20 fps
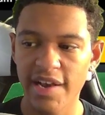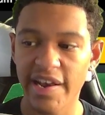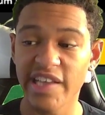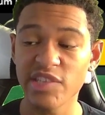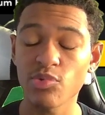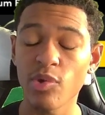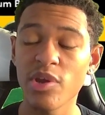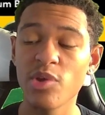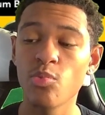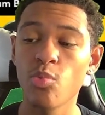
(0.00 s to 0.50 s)

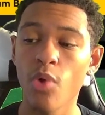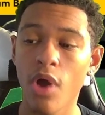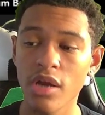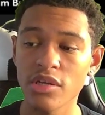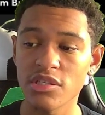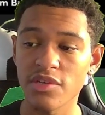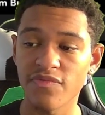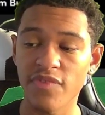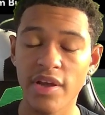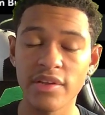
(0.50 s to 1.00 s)
That's why you
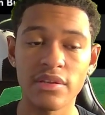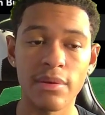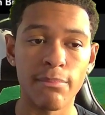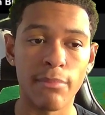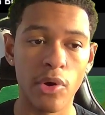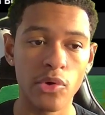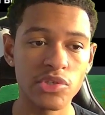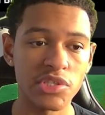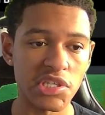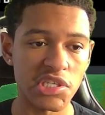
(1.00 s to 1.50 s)
want to find the
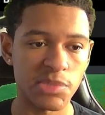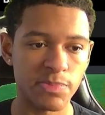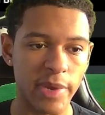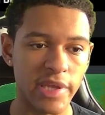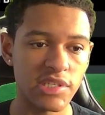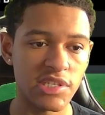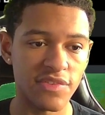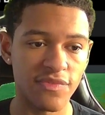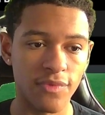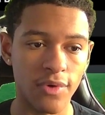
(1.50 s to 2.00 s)
most
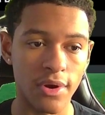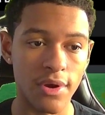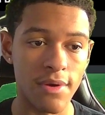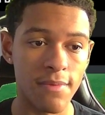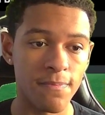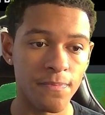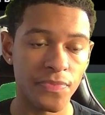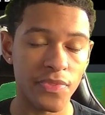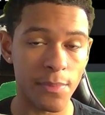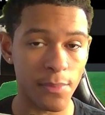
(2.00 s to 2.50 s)
expensive one.
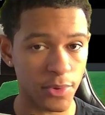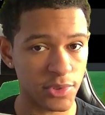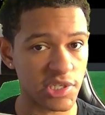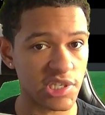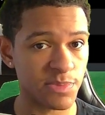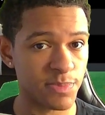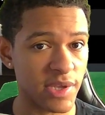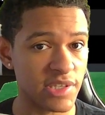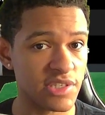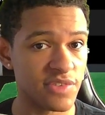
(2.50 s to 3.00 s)
The most
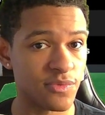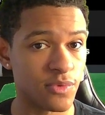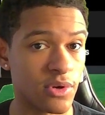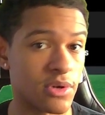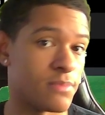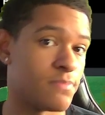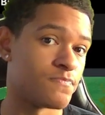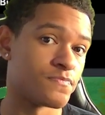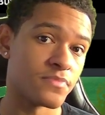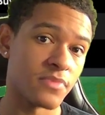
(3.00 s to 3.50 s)
expensive
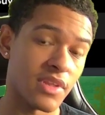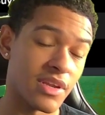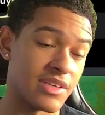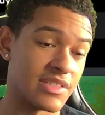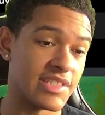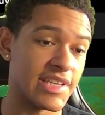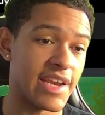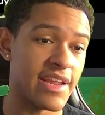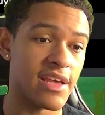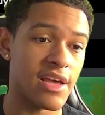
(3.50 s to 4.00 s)
one,
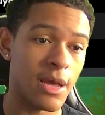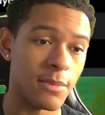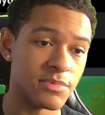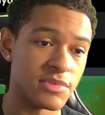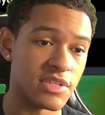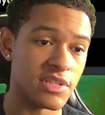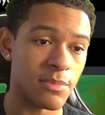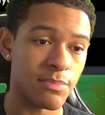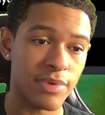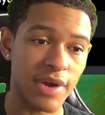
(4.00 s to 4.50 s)
set it up
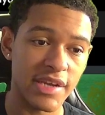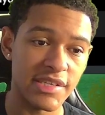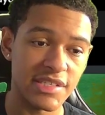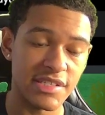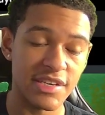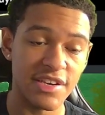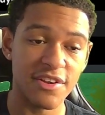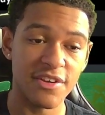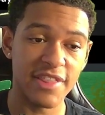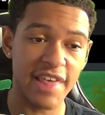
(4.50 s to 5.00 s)
to the
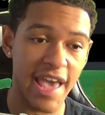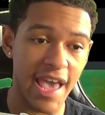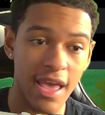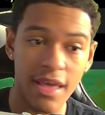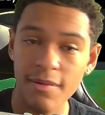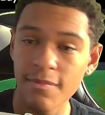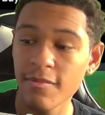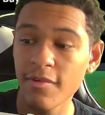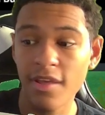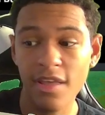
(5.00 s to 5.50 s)
price near
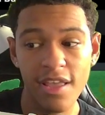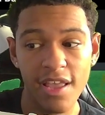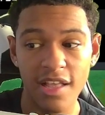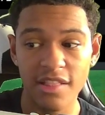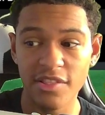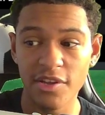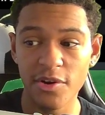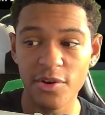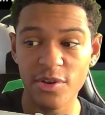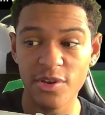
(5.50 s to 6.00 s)
that,
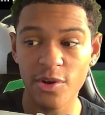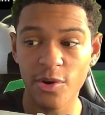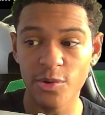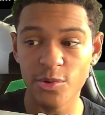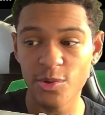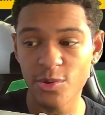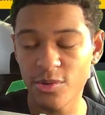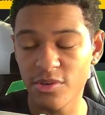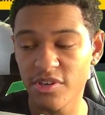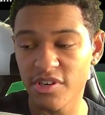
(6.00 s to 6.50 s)
and there you go.
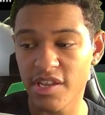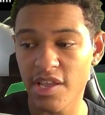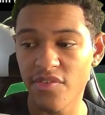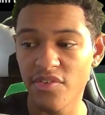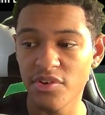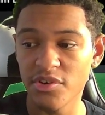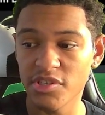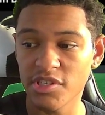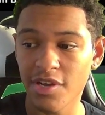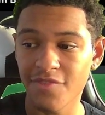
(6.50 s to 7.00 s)
You, are
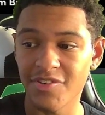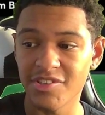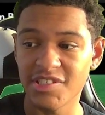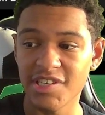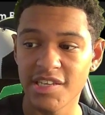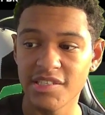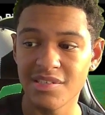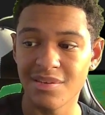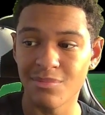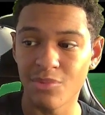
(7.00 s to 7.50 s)
giving yourself a
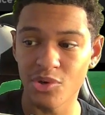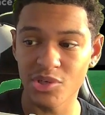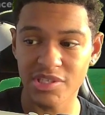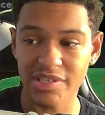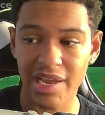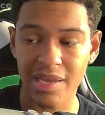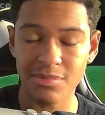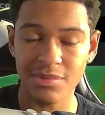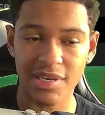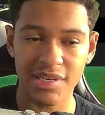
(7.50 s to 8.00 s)
chance at more
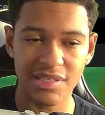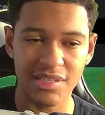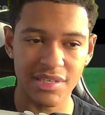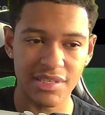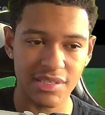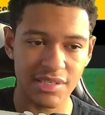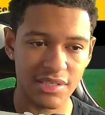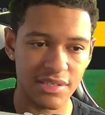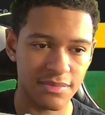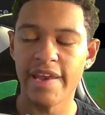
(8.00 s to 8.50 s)
snipes like
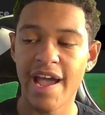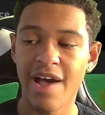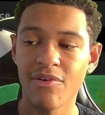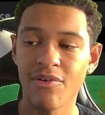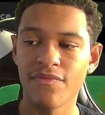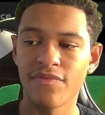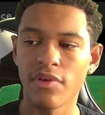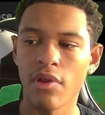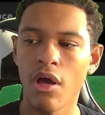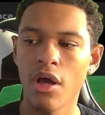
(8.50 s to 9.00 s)
this. Now,
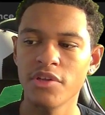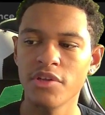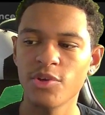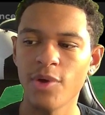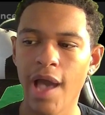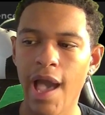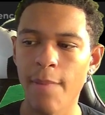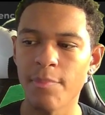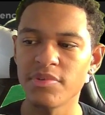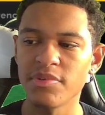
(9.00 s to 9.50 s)
if
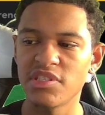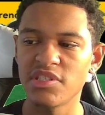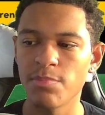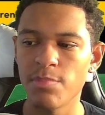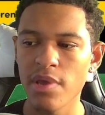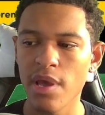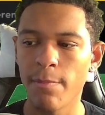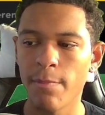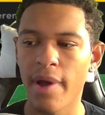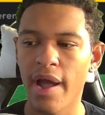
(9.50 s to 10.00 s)
Lonzo happens to
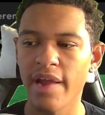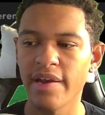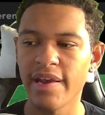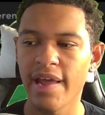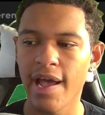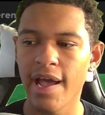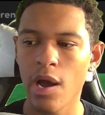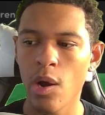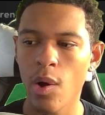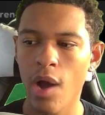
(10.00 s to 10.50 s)
be a buy
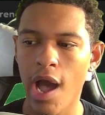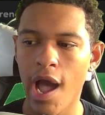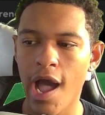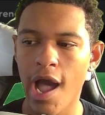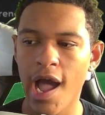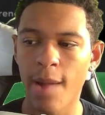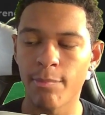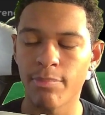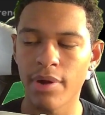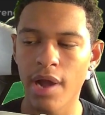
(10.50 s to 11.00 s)
now,
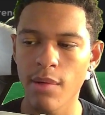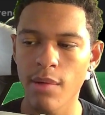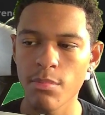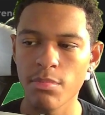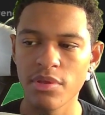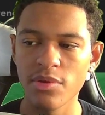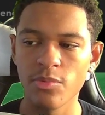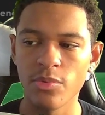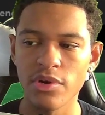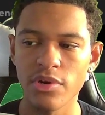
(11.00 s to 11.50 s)
I
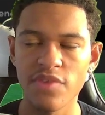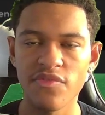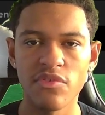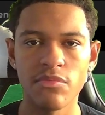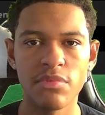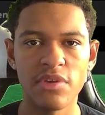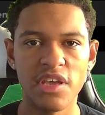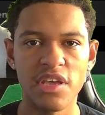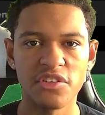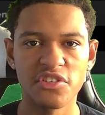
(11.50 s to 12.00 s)
probably wouldn't
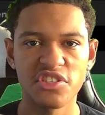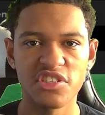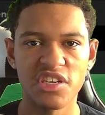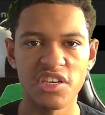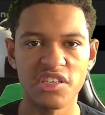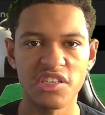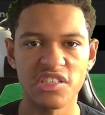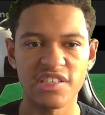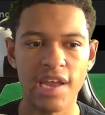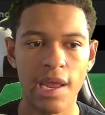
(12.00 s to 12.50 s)
even be
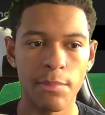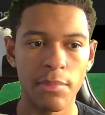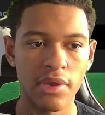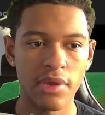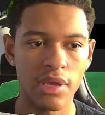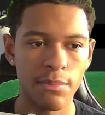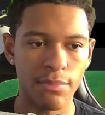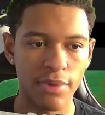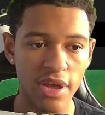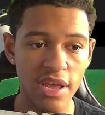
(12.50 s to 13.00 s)
interested in
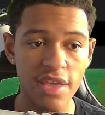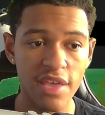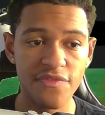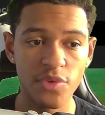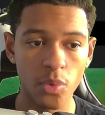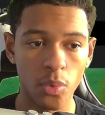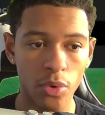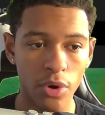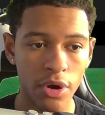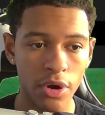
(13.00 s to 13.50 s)
sniping him. But if
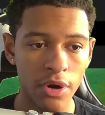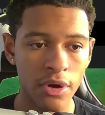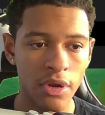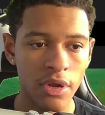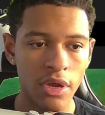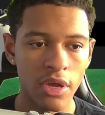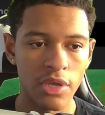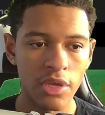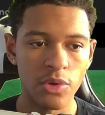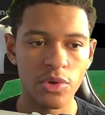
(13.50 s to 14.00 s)
you
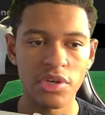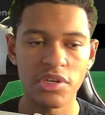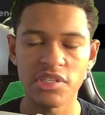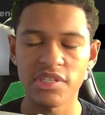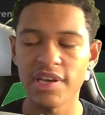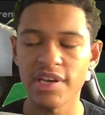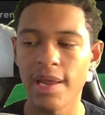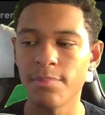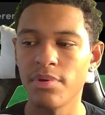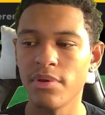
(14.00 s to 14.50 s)
were, you can
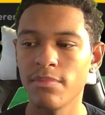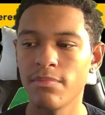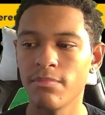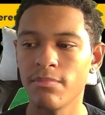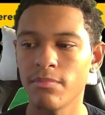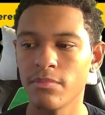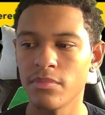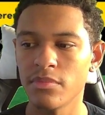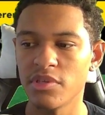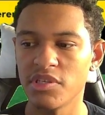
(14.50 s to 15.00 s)
snipe
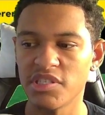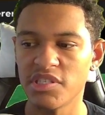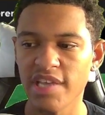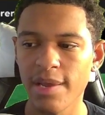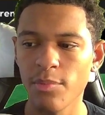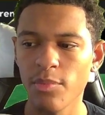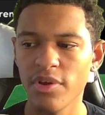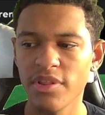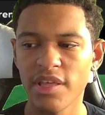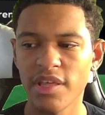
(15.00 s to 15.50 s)
him the
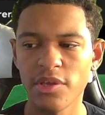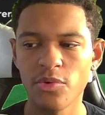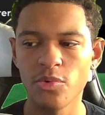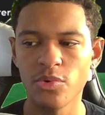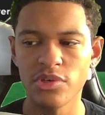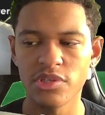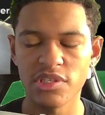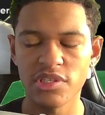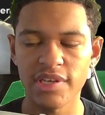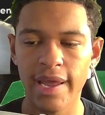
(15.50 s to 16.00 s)
same way that you
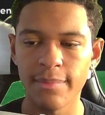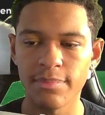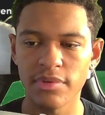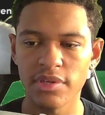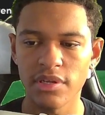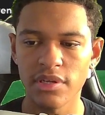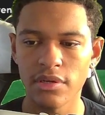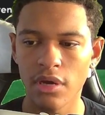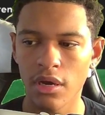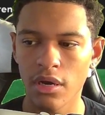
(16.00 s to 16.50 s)
would
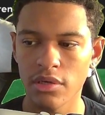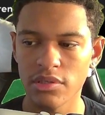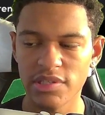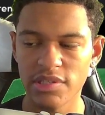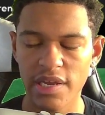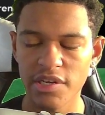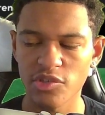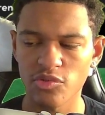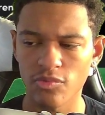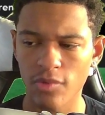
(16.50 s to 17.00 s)
snipe uh,
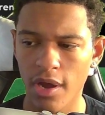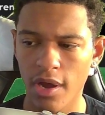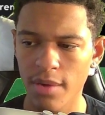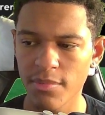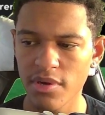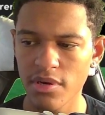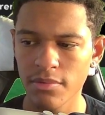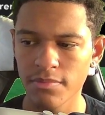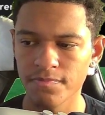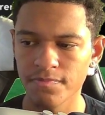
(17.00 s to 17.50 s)
Dennis
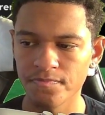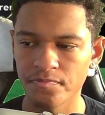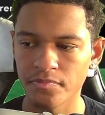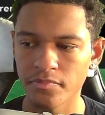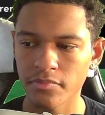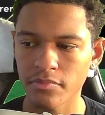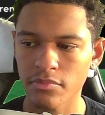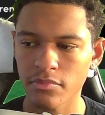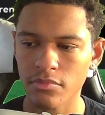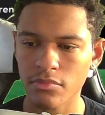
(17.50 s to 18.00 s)
Rodman
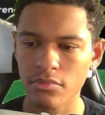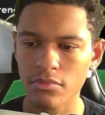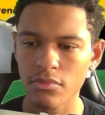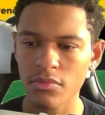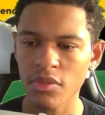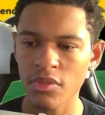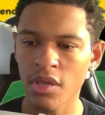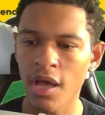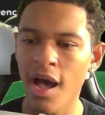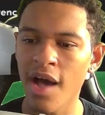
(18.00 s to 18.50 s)

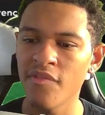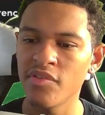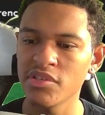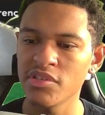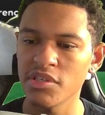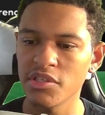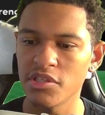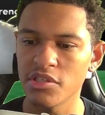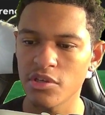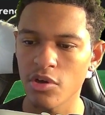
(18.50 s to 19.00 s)

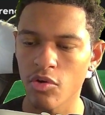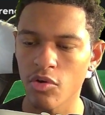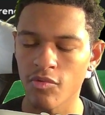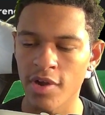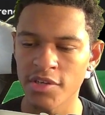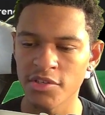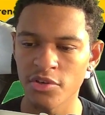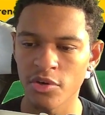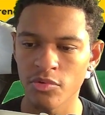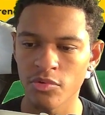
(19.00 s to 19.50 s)
obviously just go
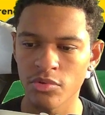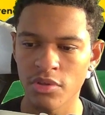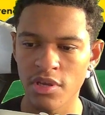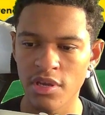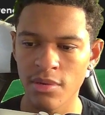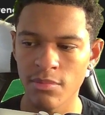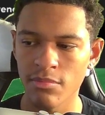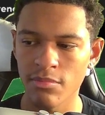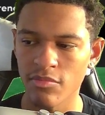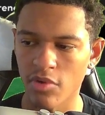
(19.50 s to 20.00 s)
retro
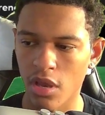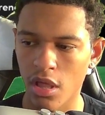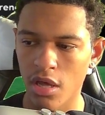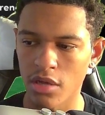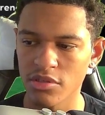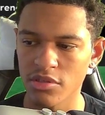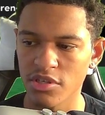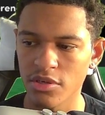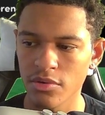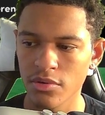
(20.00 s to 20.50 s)
theme
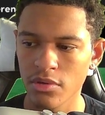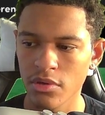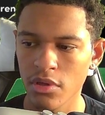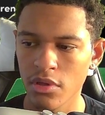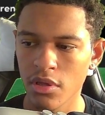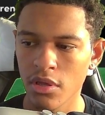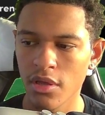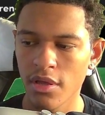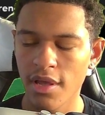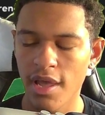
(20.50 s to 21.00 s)
Lonzo,
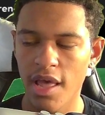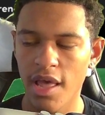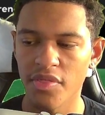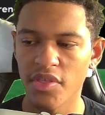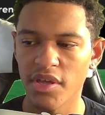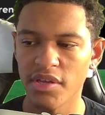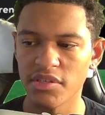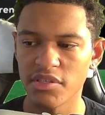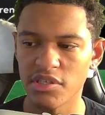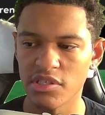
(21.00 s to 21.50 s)

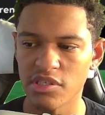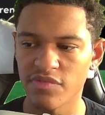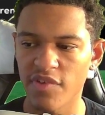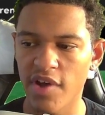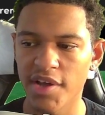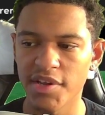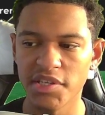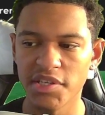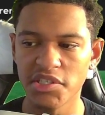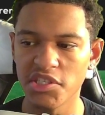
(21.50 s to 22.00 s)
and then just
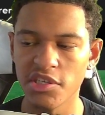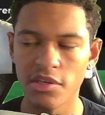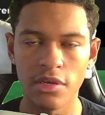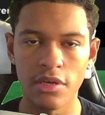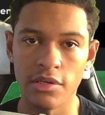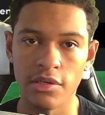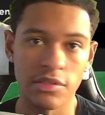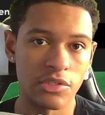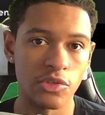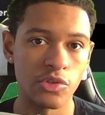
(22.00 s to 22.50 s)
find a
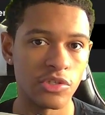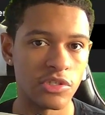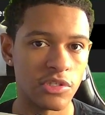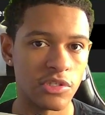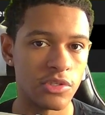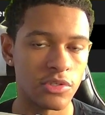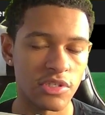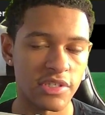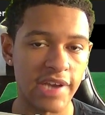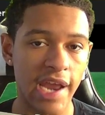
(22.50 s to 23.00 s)
che- and
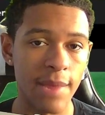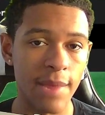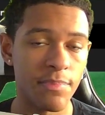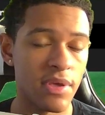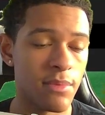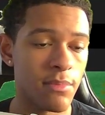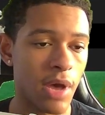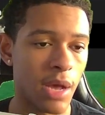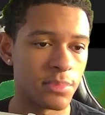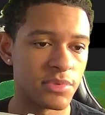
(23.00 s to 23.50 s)
just snipe
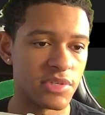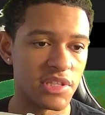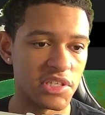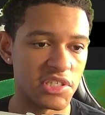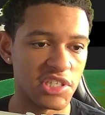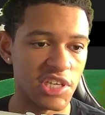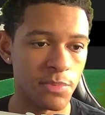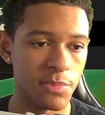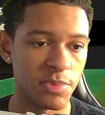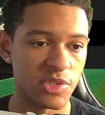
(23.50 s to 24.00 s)
him up to the
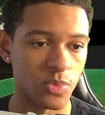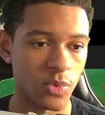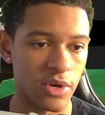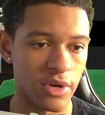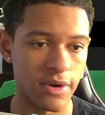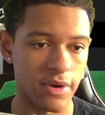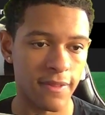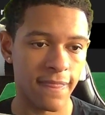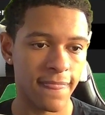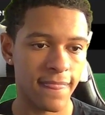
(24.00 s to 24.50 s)
cheapest
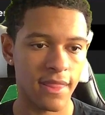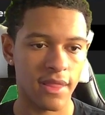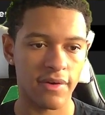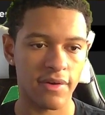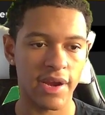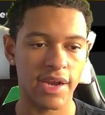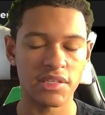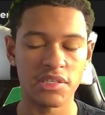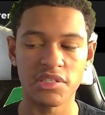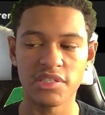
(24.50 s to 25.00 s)
one, right?